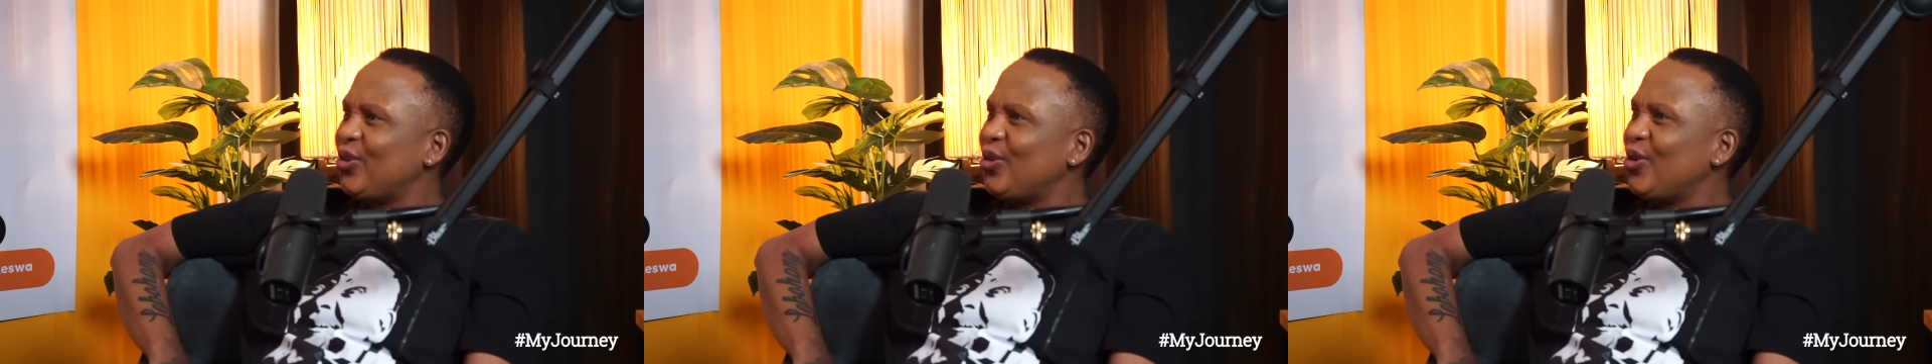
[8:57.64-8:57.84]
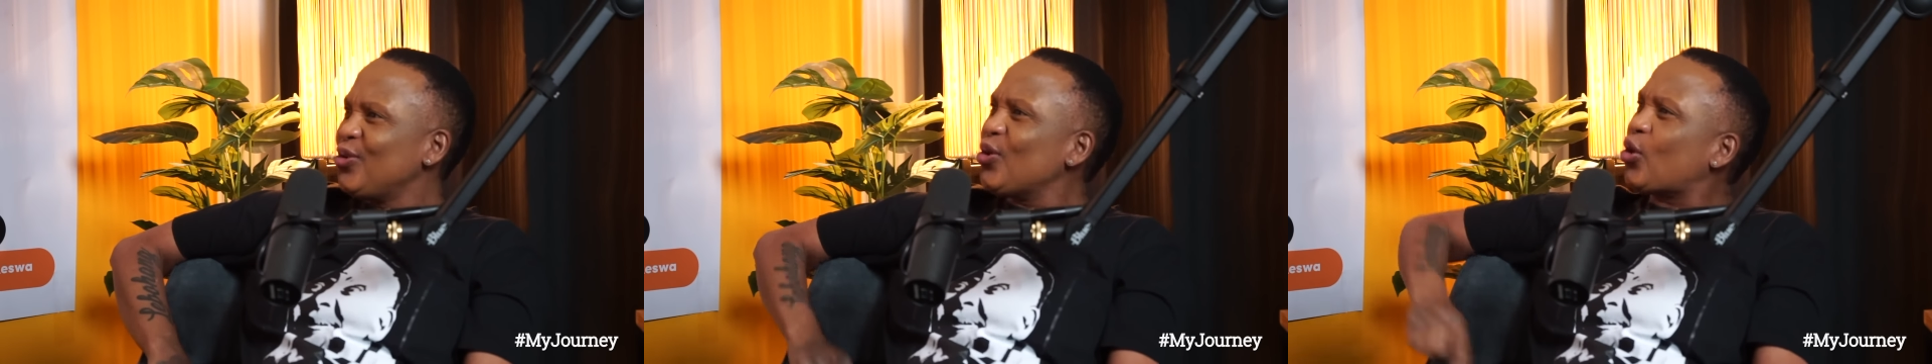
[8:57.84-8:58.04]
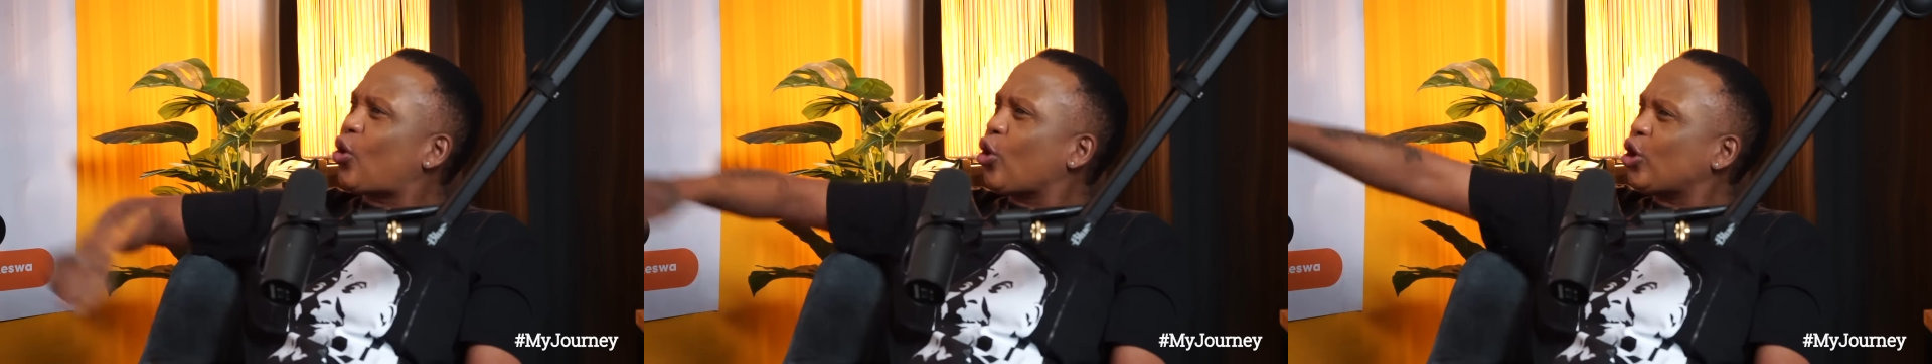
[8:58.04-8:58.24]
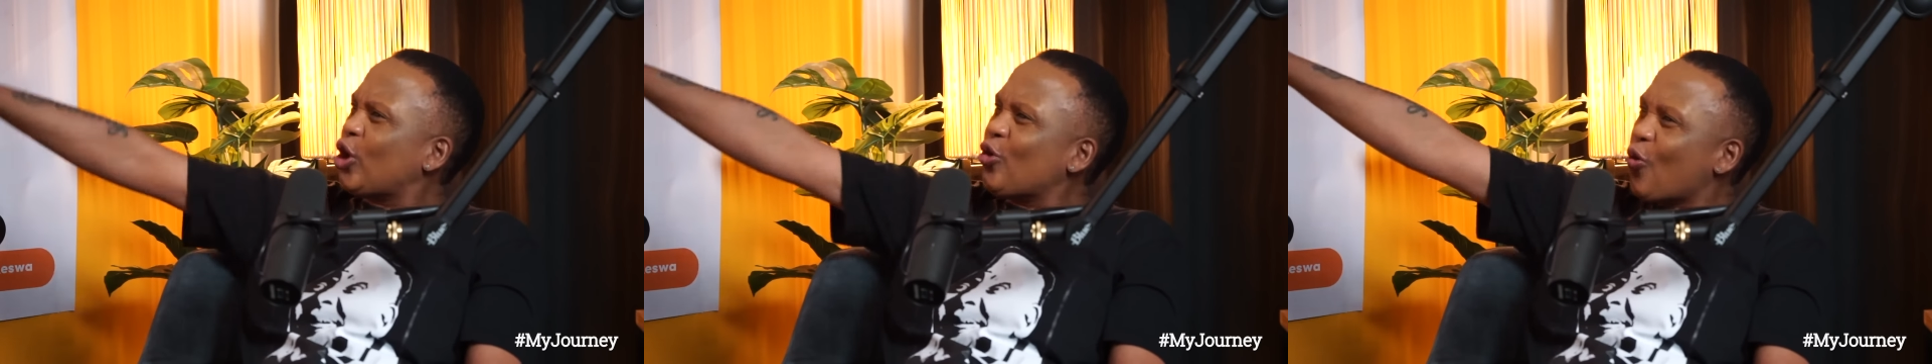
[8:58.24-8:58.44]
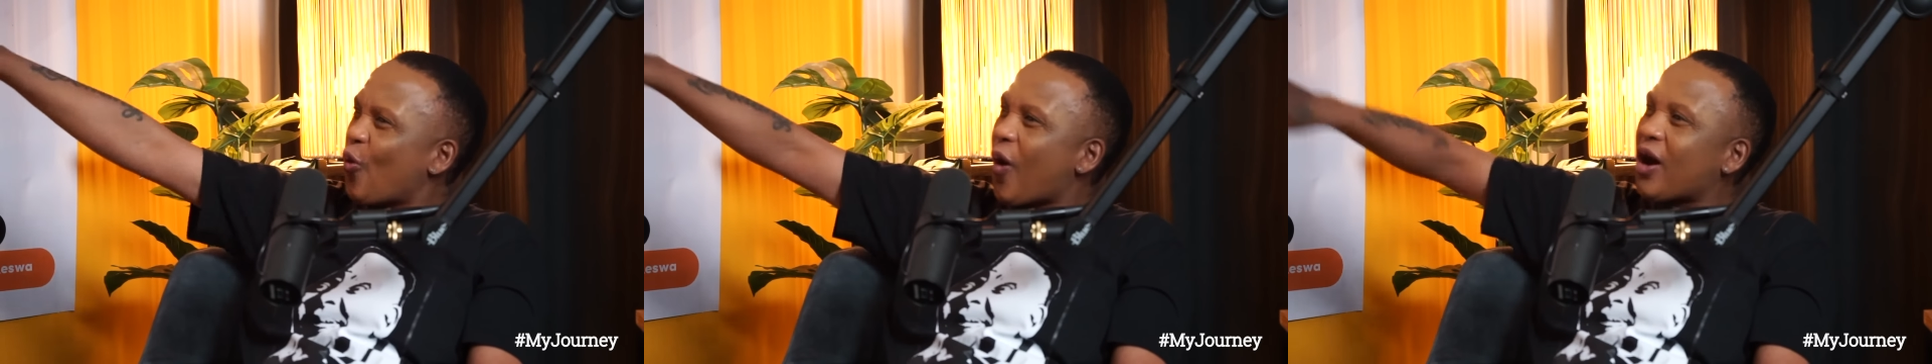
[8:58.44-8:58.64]
you
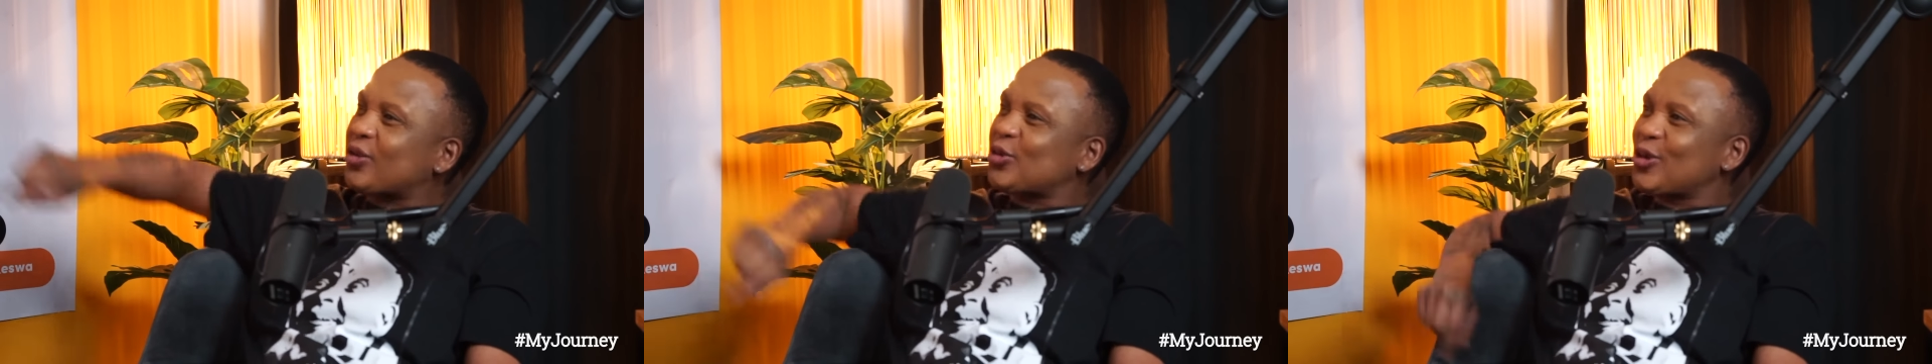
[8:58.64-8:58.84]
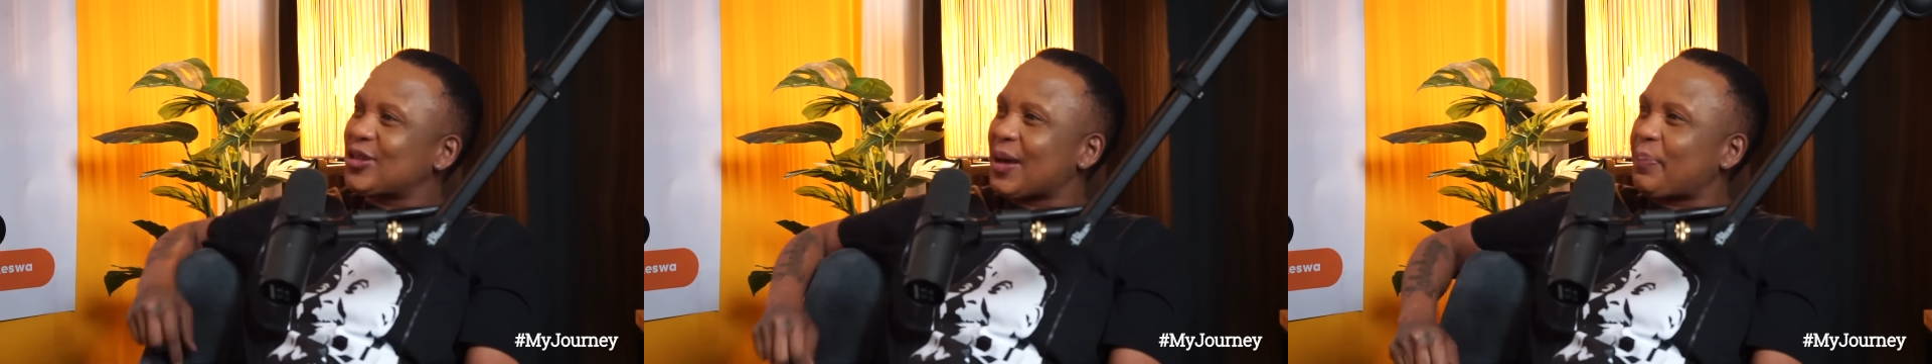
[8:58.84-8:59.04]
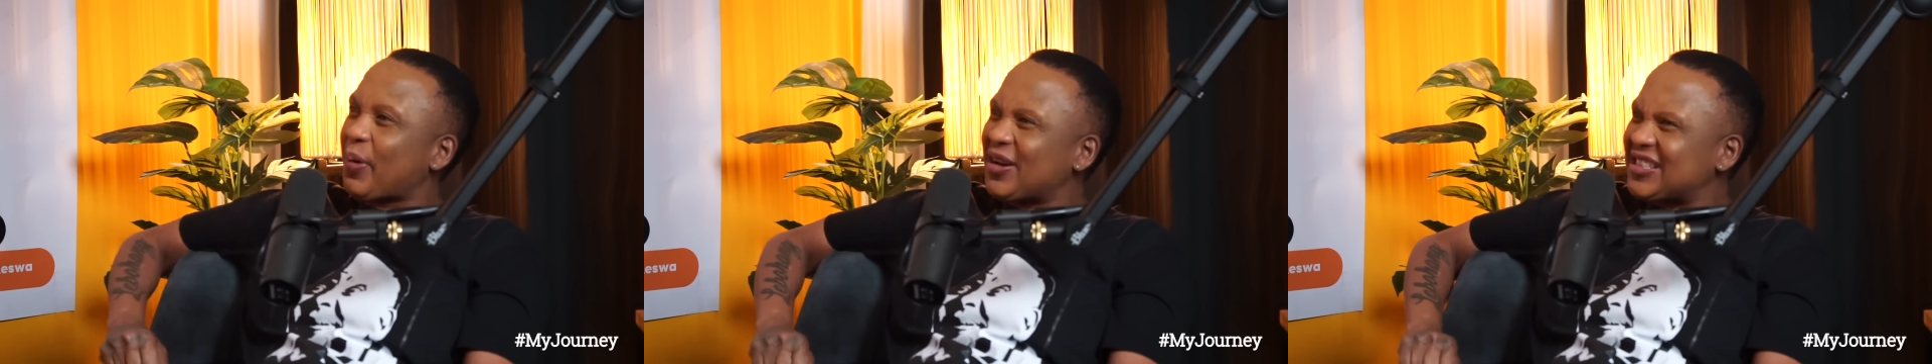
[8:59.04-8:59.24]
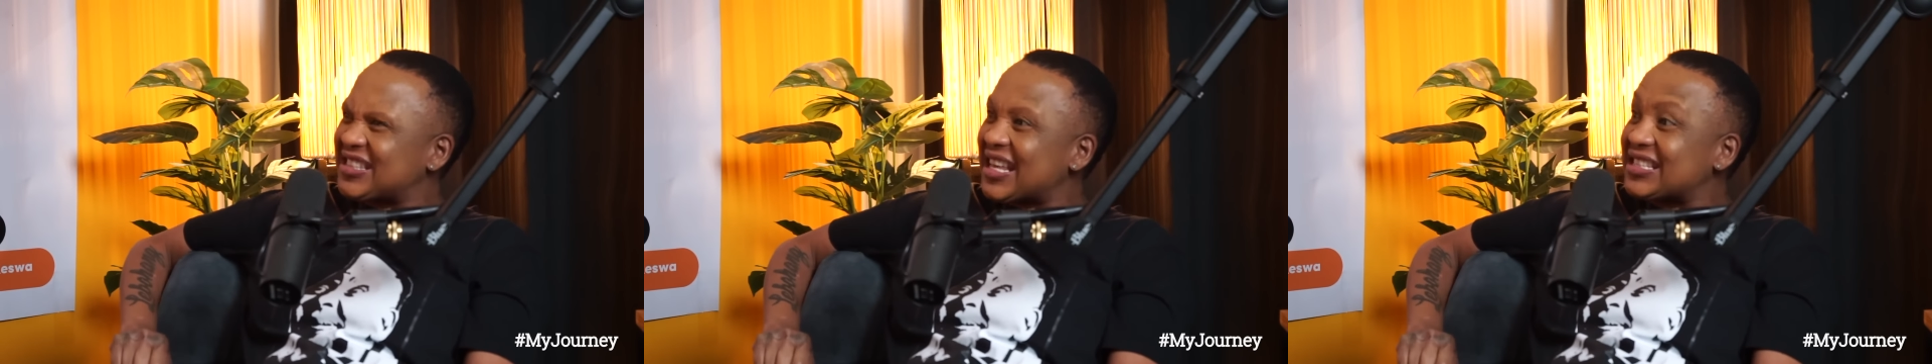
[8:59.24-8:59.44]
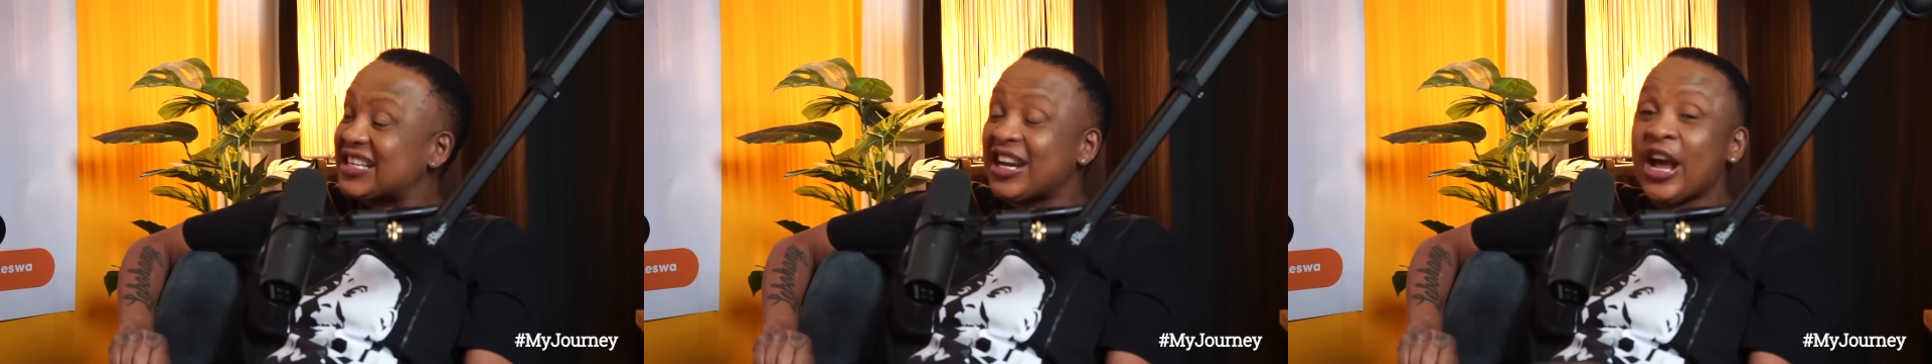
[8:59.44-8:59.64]
couldn't walk to the police
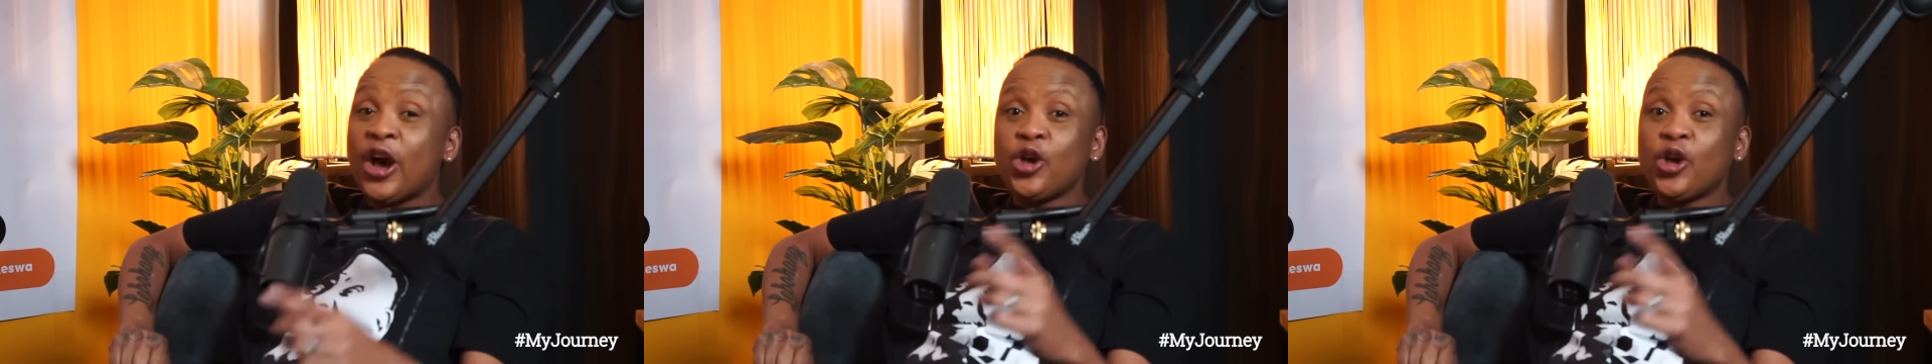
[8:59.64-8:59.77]
station?